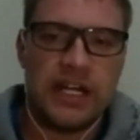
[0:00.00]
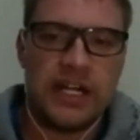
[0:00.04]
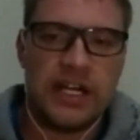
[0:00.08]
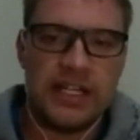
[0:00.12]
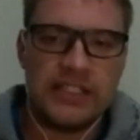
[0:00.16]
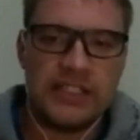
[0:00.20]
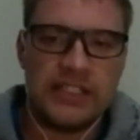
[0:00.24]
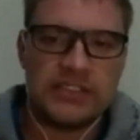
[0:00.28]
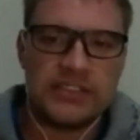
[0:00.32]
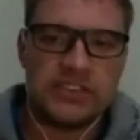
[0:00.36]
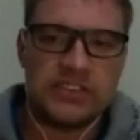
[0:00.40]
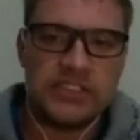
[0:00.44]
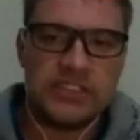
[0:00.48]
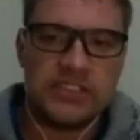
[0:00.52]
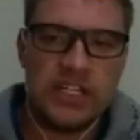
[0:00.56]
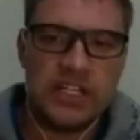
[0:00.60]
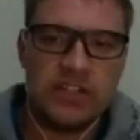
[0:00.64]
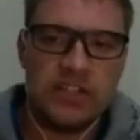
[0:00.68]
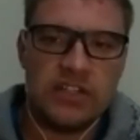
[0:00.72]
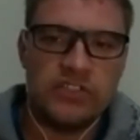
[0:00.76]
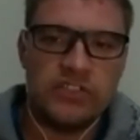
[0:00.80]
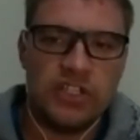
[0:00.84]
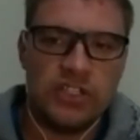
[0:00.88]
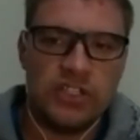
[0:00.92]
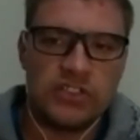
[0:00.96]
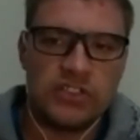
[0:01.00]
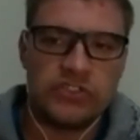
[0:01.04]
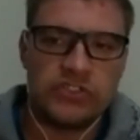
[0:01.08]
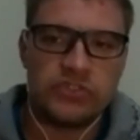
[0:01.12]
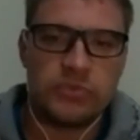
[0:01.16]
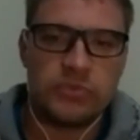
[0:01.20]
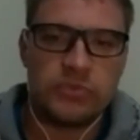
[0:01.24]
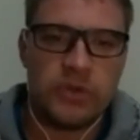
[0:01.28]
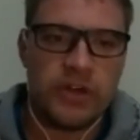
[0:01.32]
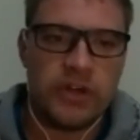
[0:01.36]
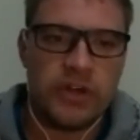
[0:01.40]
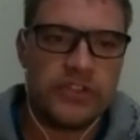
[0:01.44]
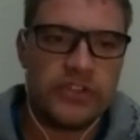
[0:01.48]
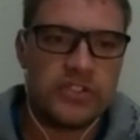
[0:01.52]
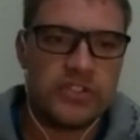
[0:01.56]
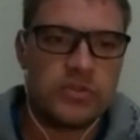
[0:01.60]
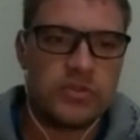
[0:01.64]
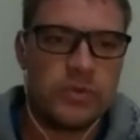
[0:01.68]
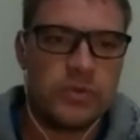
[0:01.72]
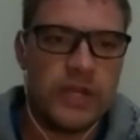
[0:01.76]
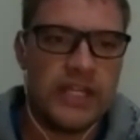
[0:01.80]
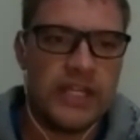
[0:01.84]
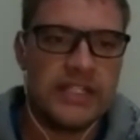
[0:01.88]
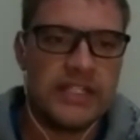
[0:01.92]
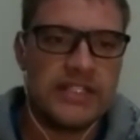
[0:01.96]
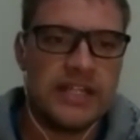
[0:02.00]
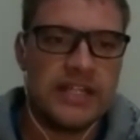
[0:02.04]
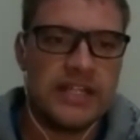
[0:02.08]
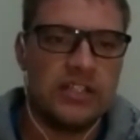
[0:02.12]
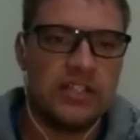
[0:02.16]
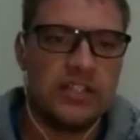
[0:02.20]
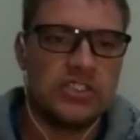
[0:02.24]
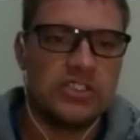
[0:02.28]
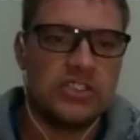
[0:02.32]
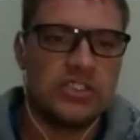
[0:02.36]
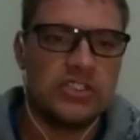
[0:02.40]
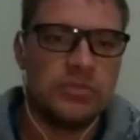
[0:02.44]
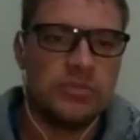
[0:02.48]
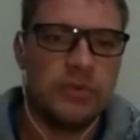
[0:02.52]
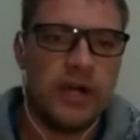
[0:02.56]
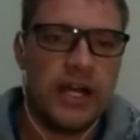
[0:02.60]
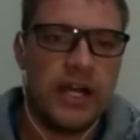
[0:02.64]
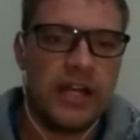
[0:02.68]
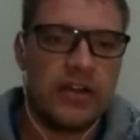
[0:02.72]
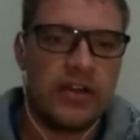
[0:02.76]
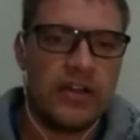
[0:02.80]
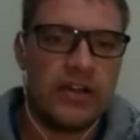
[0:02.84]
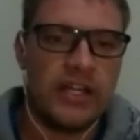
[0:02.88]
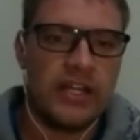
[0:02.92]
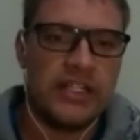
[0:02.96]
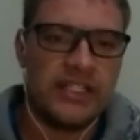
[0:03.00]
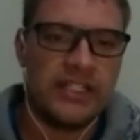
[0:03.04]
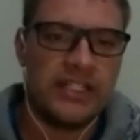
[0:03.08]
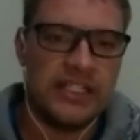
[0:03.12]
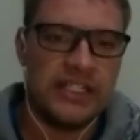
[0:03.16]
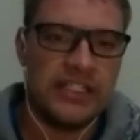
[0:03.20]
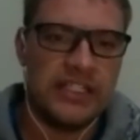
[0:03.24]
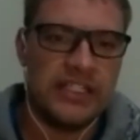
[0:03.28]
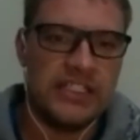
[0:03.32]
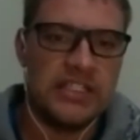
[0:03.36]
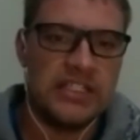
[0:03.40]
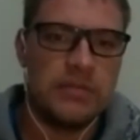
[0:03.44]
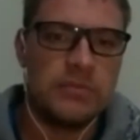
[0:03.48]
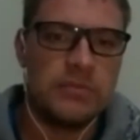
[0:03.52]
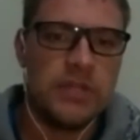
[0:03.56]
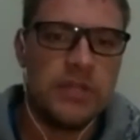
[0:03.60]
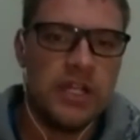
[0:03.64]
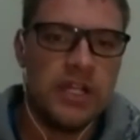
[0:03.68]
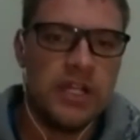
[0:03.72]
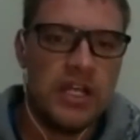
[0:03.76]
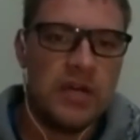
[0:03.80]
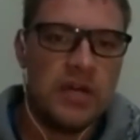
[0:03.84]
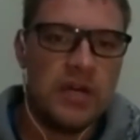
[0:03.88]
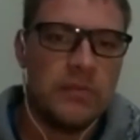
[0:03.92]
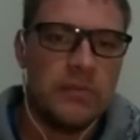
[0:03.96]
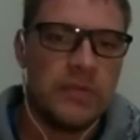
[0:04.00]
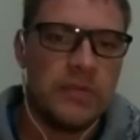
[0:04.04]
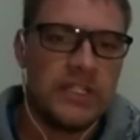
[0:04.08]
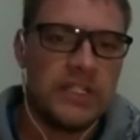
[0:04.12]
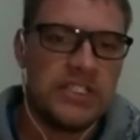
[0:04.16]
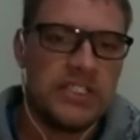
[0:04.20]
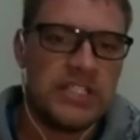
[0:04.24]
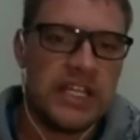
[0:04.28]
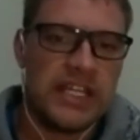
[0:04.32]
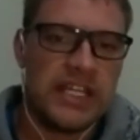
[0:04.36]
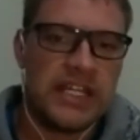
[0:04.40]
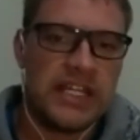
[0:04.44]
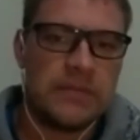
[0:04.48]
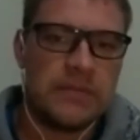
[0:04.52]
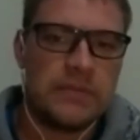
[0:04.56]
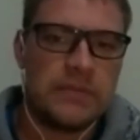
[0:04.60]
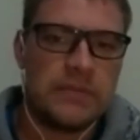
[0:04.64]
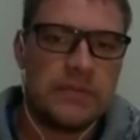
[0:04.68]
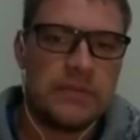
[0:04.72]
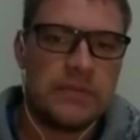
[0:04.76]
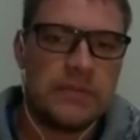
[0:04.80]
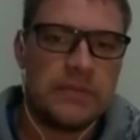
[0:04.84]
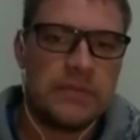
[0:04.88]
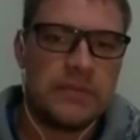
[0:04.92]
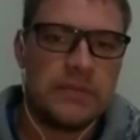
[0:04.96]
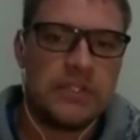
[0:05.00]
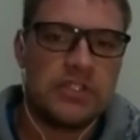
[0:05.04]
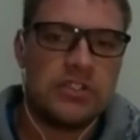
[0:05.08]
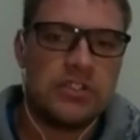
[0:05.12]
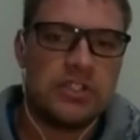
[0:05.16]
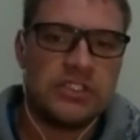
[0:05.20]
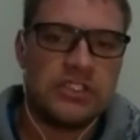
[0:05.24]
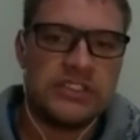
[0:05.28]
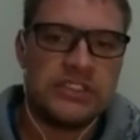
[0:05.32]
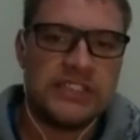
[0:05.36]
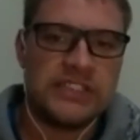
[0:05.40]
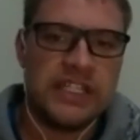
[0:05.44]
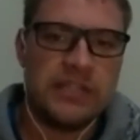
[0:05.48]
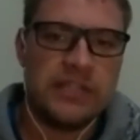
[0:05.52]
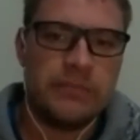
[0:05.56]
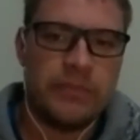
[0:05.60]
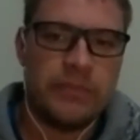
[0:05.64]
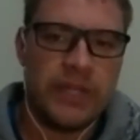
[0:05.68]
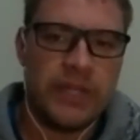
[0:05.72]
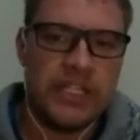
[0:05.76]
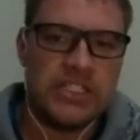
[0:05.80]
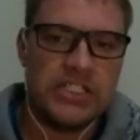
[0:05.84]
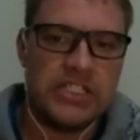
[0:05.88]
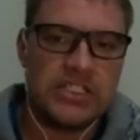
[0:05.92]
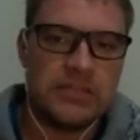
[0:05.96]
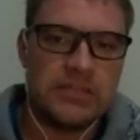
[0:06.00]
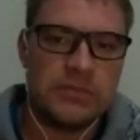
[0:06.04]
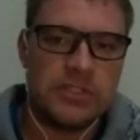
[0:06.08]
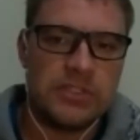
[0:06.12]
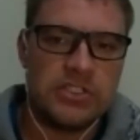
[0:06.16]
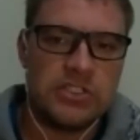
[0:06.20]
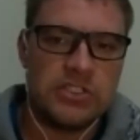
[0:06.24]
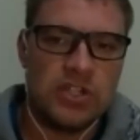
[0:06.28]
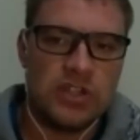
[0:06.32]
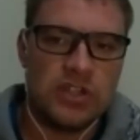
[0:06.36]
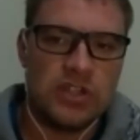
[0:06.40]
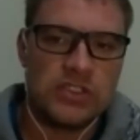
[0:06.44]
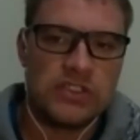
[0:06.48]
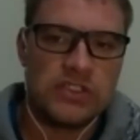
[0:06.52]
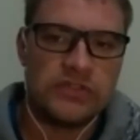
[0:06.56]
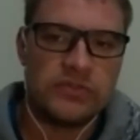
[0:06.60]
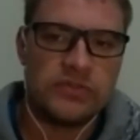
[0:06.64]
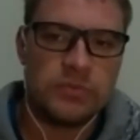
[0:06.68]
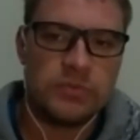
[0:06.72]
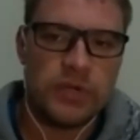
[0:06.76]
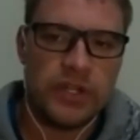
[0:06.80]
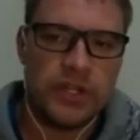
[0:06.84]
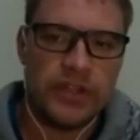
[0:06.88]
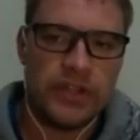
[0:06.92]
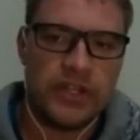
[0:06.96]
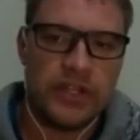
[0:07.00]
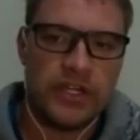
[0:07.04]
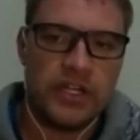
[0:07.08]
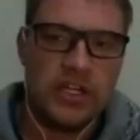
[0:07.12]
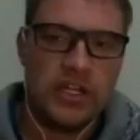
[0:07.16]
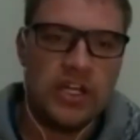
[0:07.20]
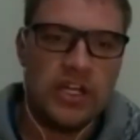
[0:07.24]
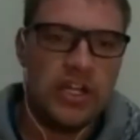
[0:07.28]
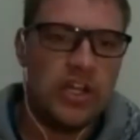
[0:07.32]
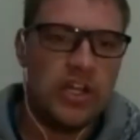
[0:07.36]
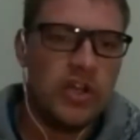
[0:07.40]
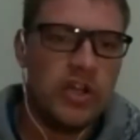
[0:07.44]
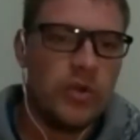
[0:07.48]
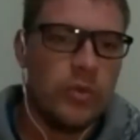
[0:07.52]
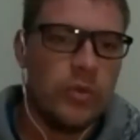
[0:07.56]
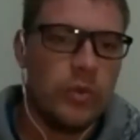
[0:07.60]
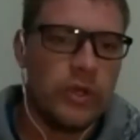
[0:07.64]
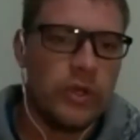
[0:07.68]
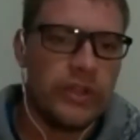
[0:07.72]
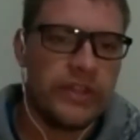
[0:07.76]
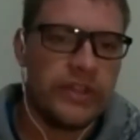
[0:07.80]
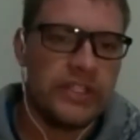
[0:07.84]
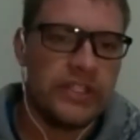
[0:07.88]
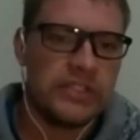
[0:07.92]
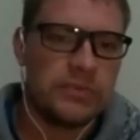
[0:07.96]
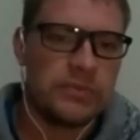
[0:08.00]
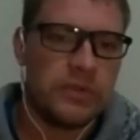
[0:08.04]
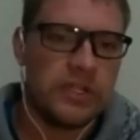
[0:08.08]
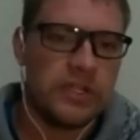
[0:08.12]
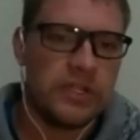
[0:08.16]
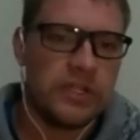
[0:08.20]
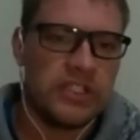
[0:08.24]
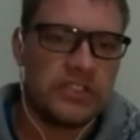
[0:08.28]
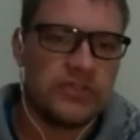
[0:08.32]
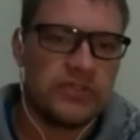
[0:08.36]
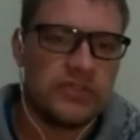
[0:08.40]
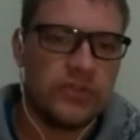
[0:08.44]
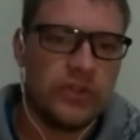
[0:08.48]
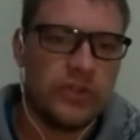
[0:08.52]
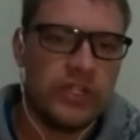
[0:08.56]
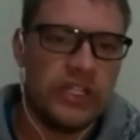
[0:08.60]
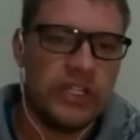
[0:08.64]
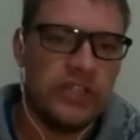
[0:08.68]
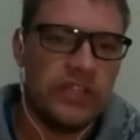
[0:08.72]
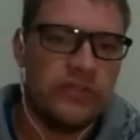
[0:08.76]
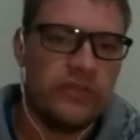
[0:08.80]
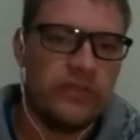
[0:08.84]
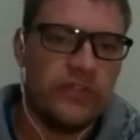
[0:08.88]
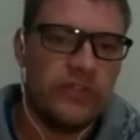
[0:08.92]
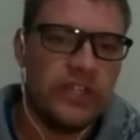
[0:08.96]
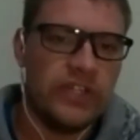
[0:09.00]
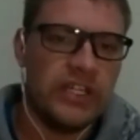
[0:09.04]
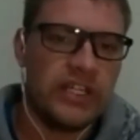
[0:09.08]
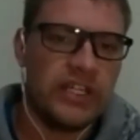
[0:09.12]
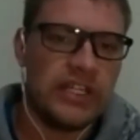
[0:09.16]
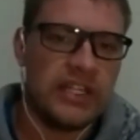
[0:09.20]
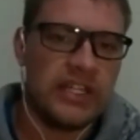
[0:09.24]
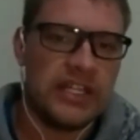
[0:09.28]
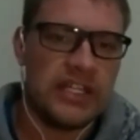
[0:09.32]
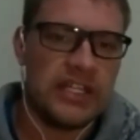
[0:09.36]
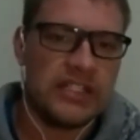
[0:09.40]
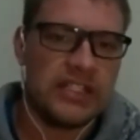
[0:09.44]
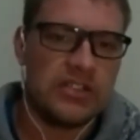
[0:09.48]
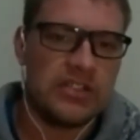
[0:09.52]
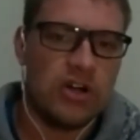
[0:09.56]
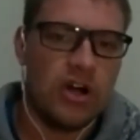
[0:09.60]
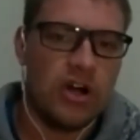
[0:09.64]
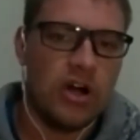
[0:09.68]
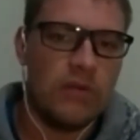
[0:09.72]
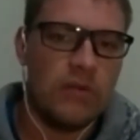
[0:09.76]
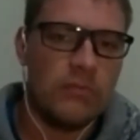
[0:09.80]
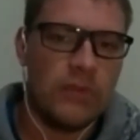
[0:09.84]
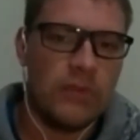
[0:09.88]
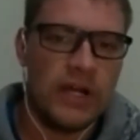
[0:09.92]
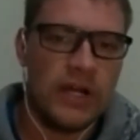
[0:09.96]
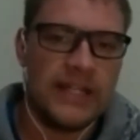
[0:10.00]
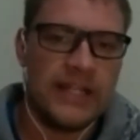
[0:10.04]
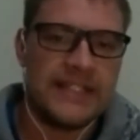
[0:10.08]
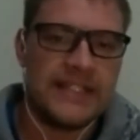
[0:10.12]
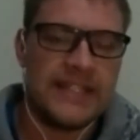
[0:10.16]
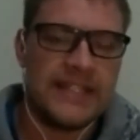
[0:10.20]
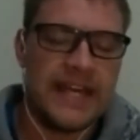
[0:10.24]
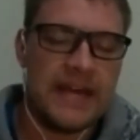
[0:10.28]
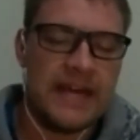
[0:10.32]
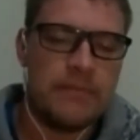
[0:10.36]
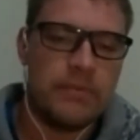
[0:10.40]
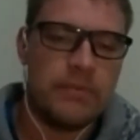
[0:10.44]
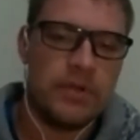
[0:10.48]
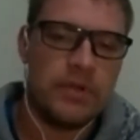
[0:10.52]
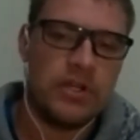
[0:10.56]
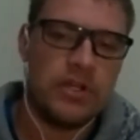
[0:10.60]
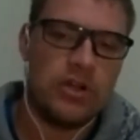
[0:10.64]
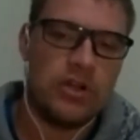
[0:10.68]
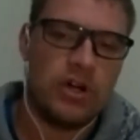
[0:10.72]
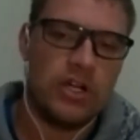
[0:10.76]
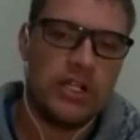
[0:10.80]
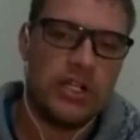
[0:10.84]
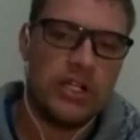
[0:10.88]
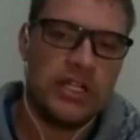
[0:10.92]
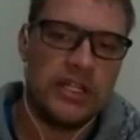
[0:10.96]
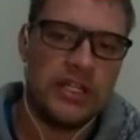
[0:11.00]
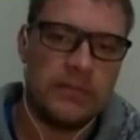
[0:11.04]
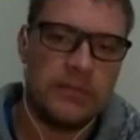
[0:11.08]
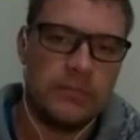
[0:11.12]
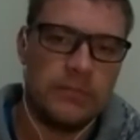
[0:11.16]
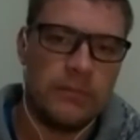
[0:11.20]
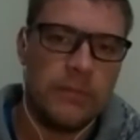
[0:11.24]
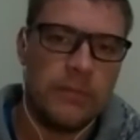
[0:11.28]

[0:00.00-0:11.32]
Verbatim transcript: So 10 of Joseph's brothers went down to buy grain in Egypt, but Jacob did not send Benjamin, Joseph's brother, with his brothers, for he feared that harm might happen on him.